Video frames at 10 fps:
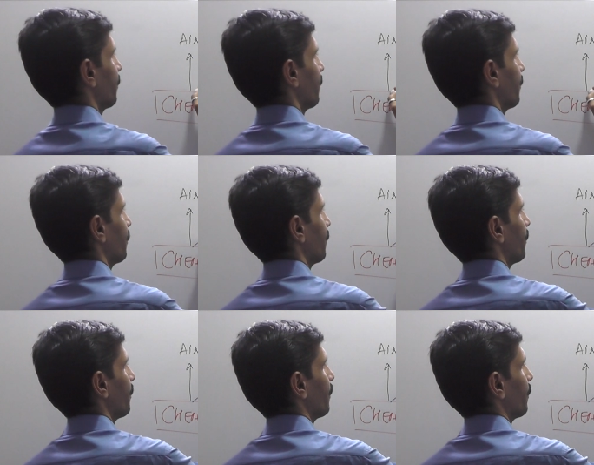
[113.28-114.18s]

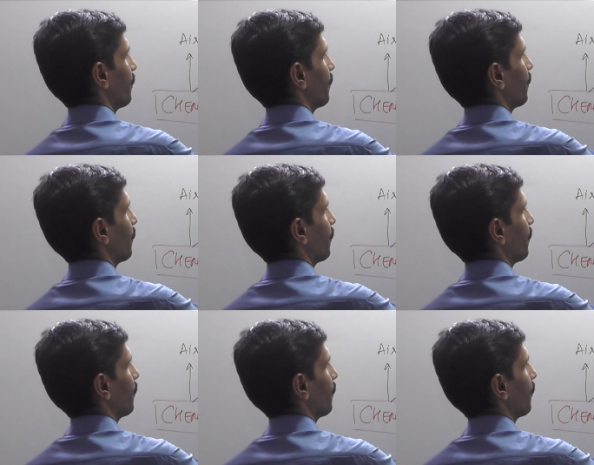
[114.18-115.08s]

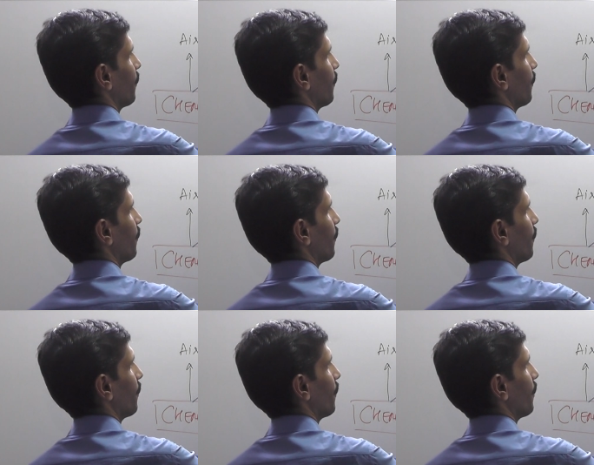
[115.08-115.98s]

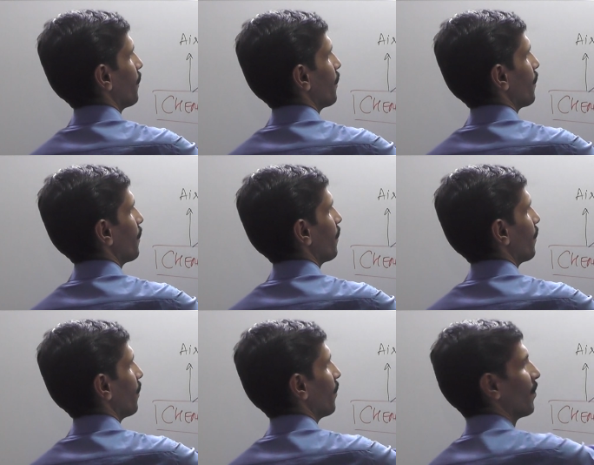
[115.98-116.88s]

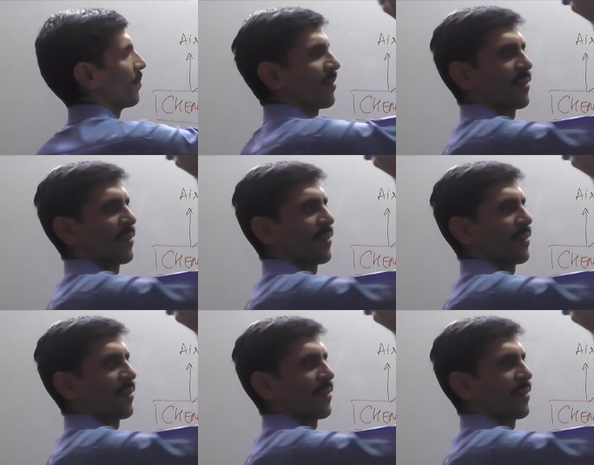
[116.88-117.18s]
No one is speaking in this clip.